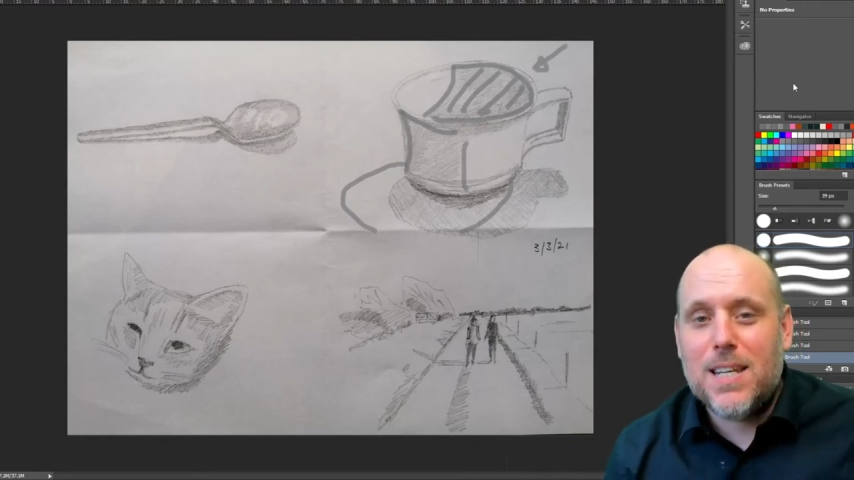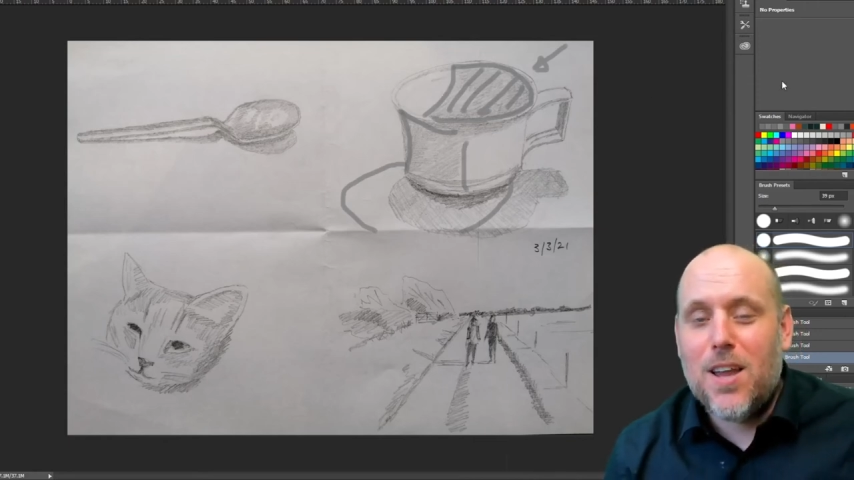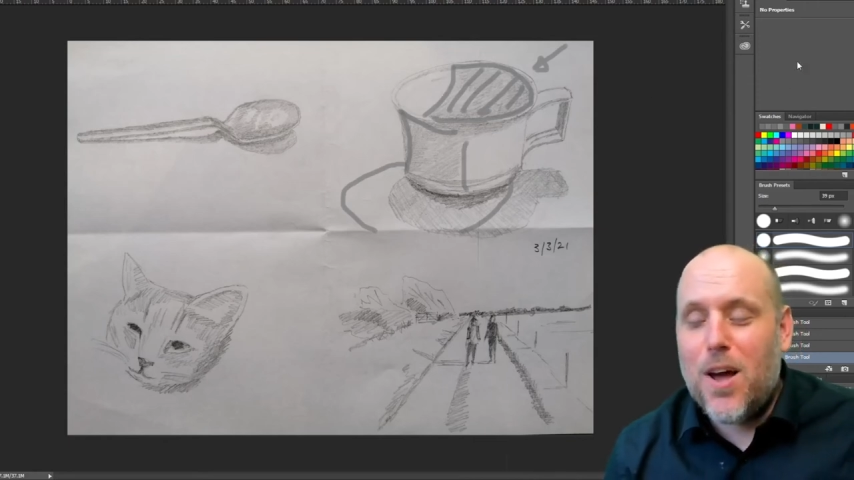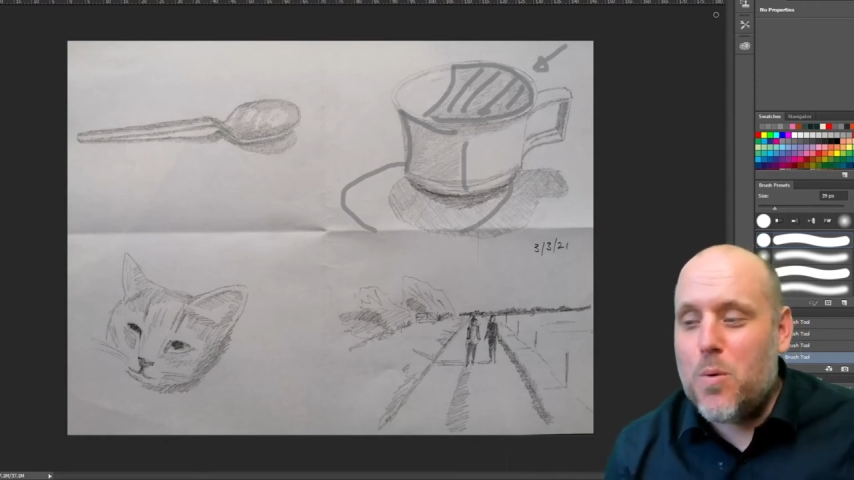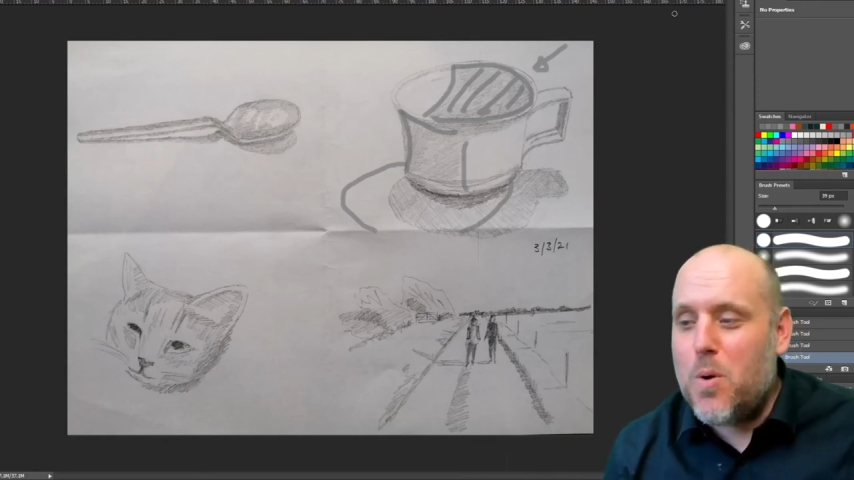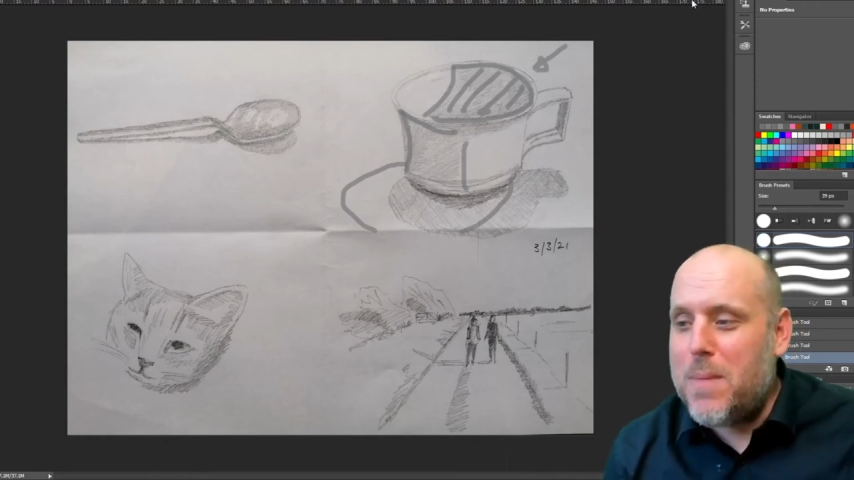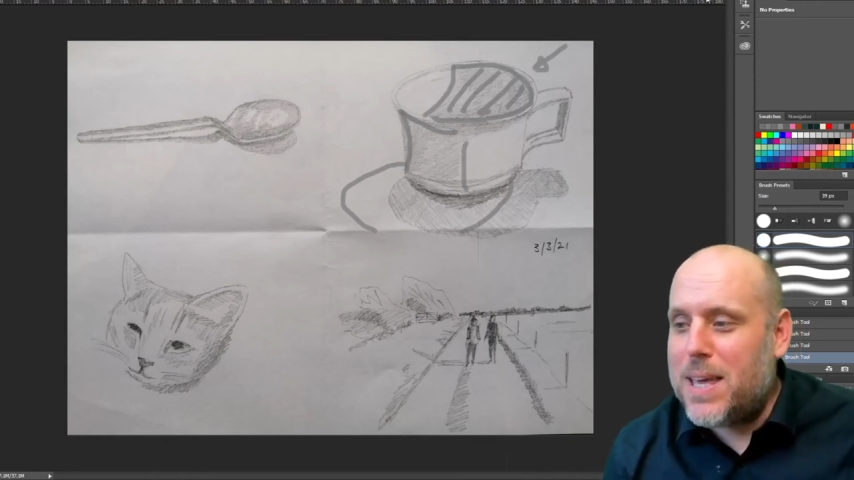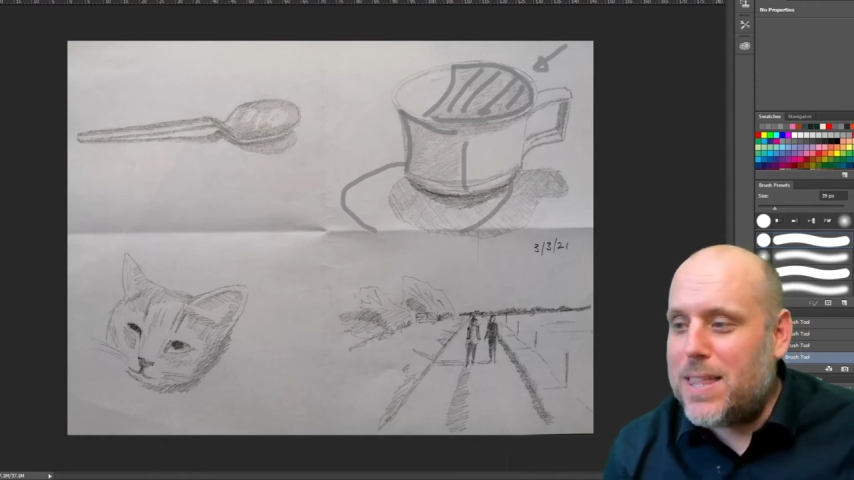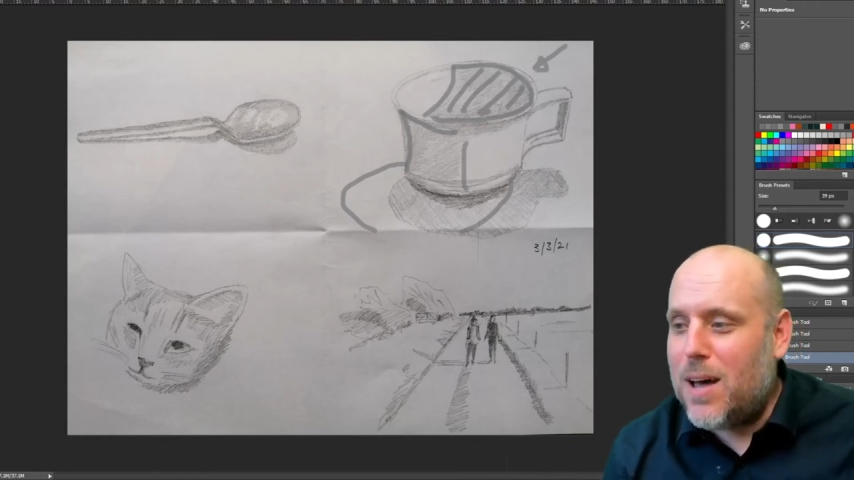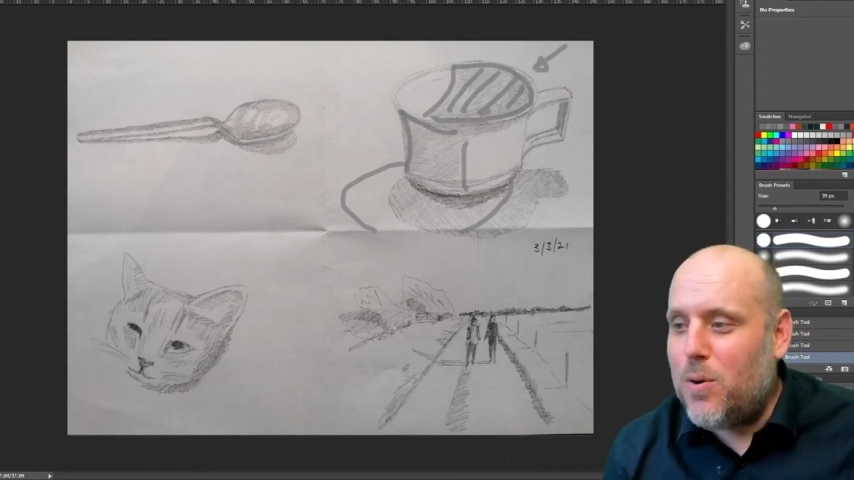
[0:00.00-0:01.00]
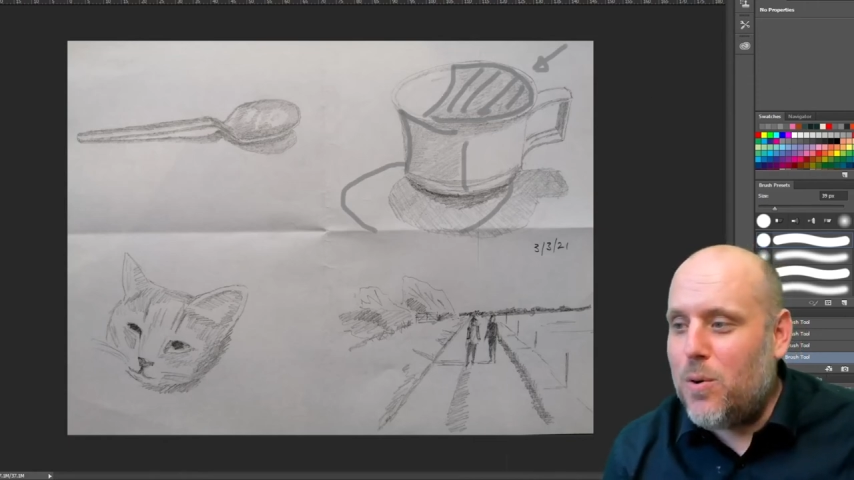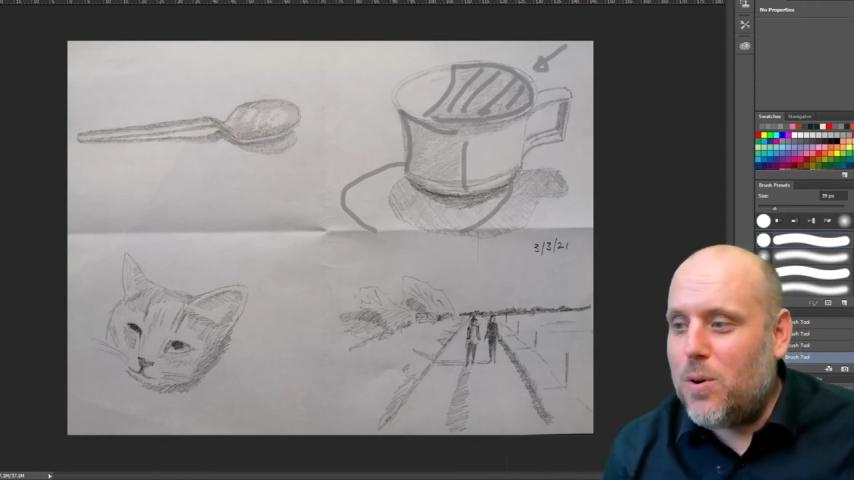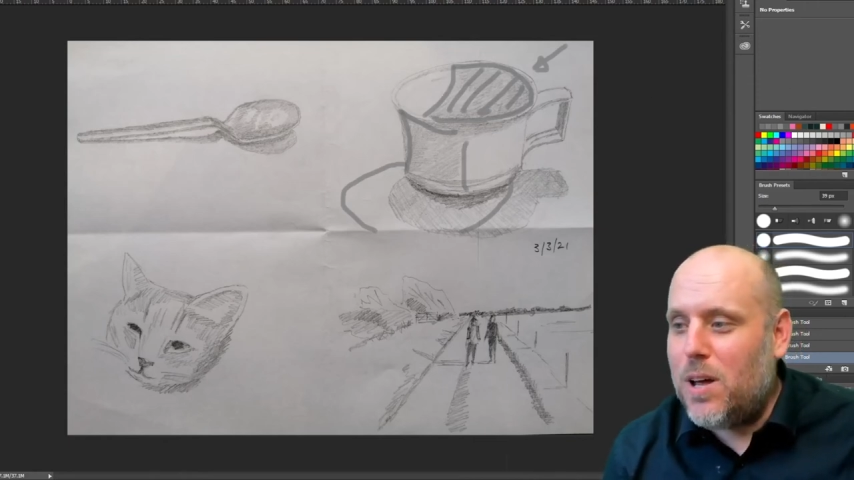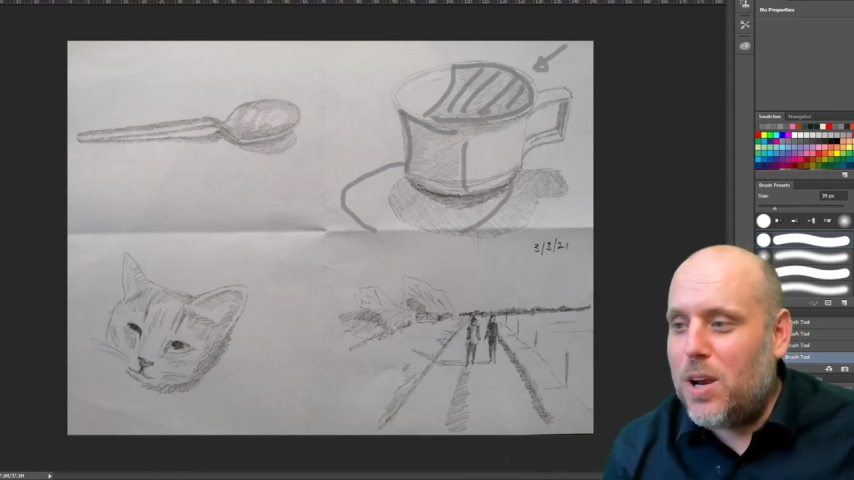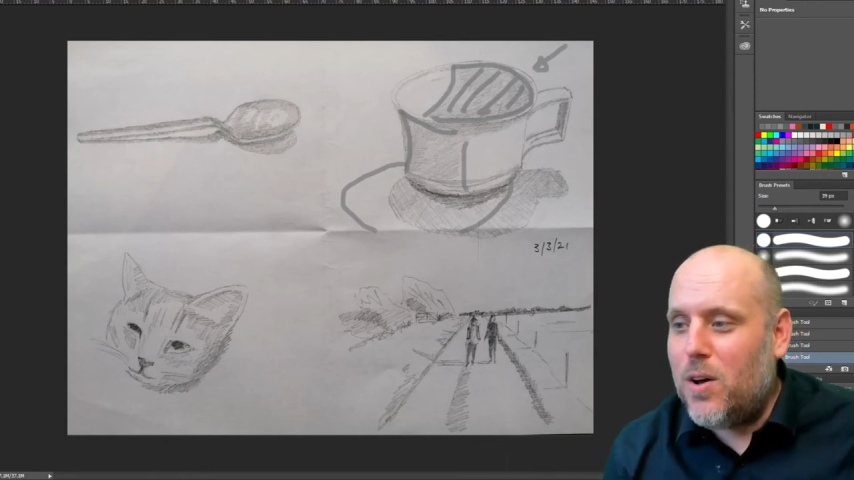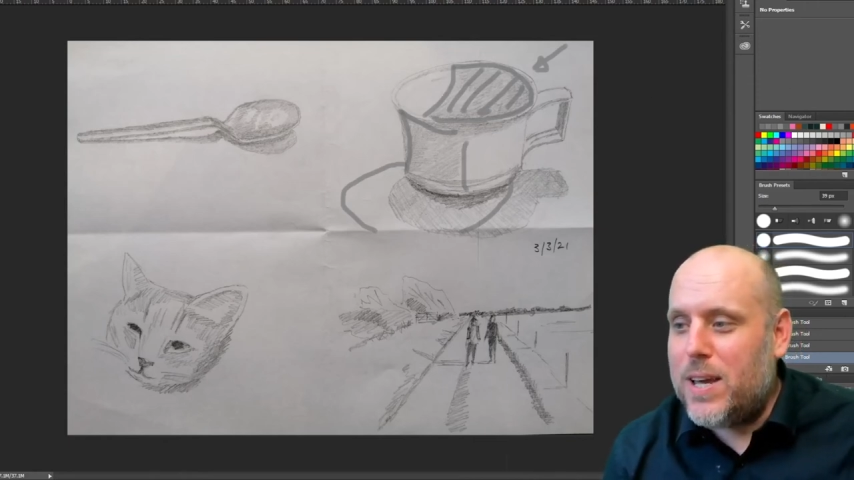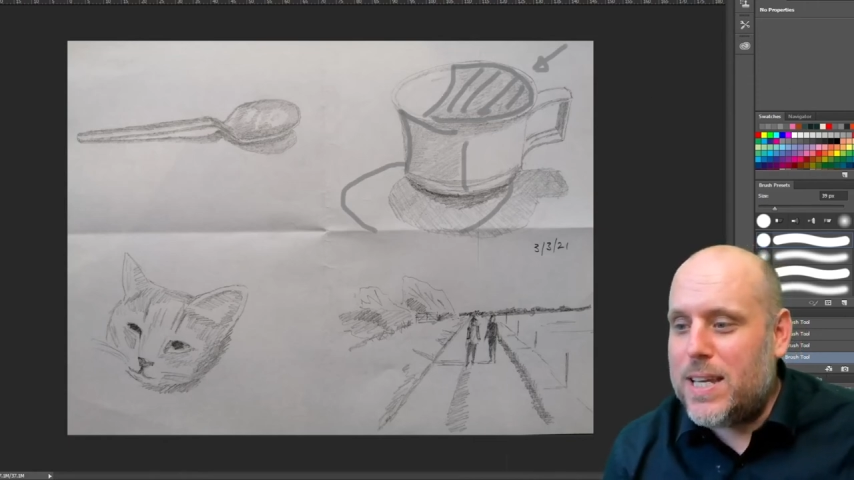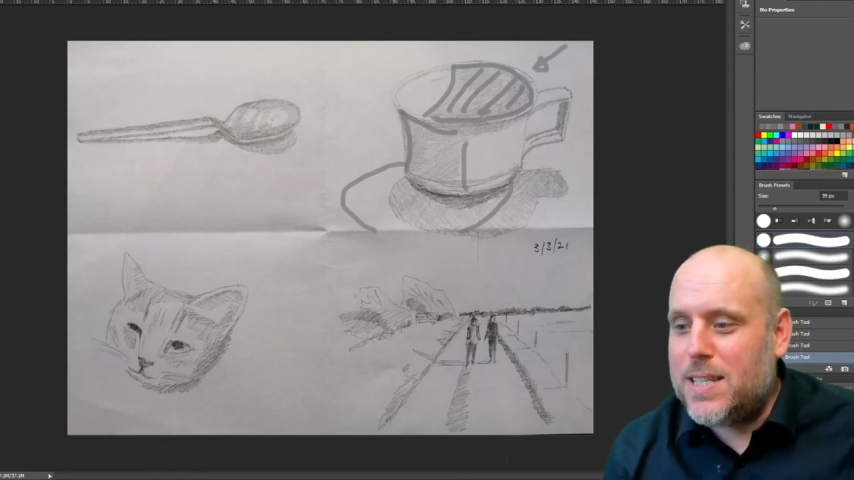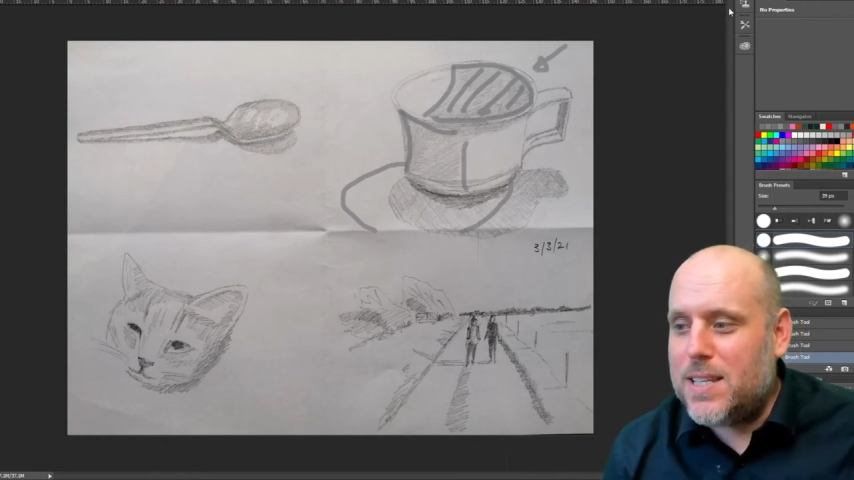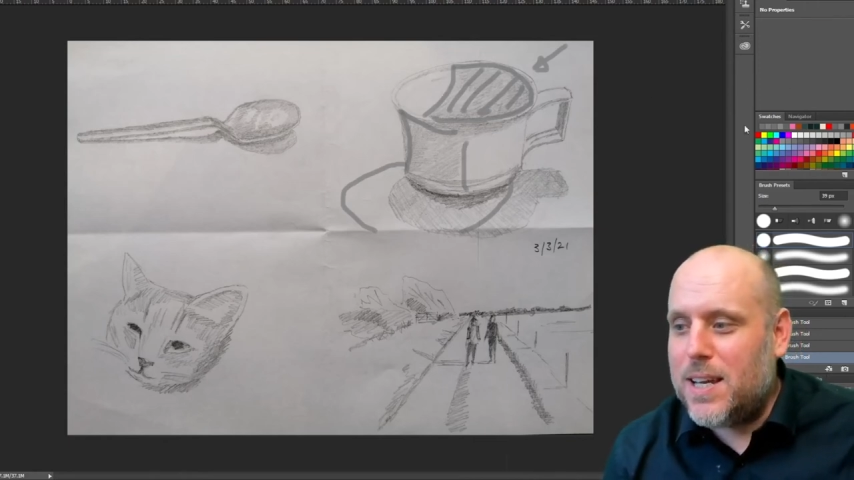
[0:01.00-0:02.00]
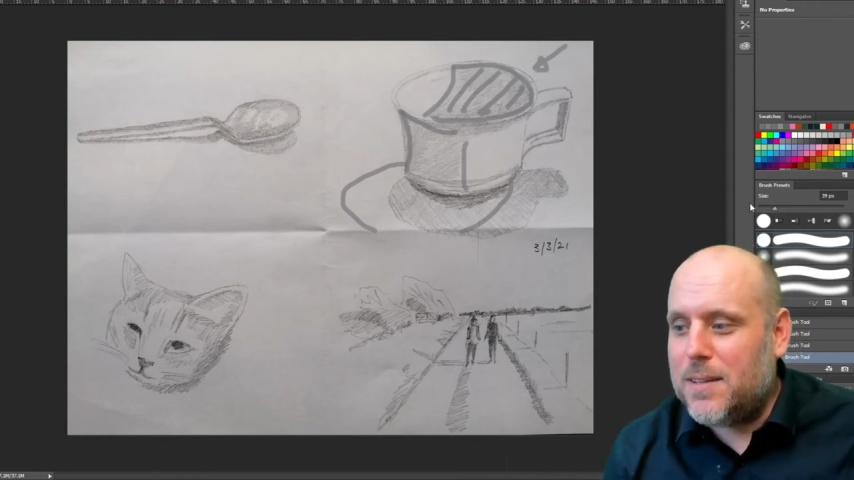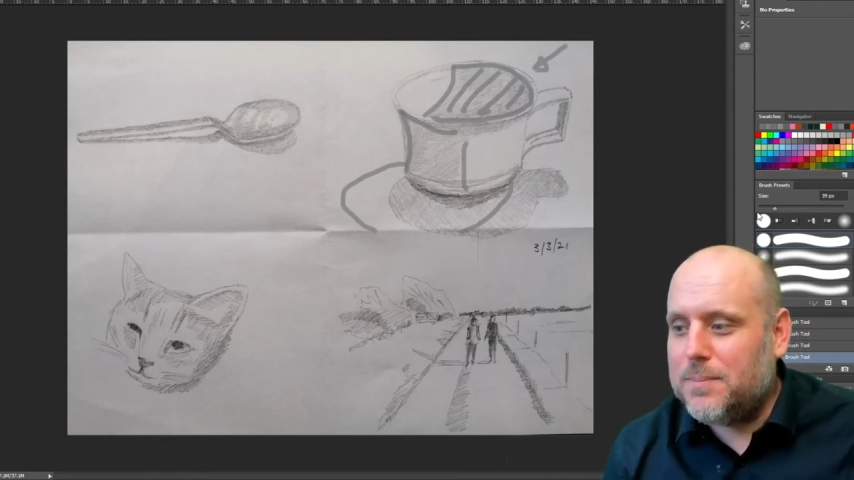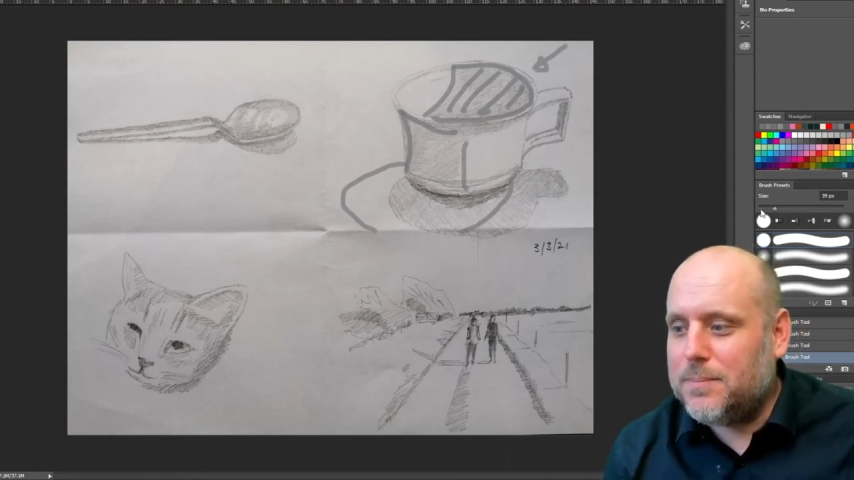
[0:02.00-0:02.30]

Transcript: light will make that all a lot easier.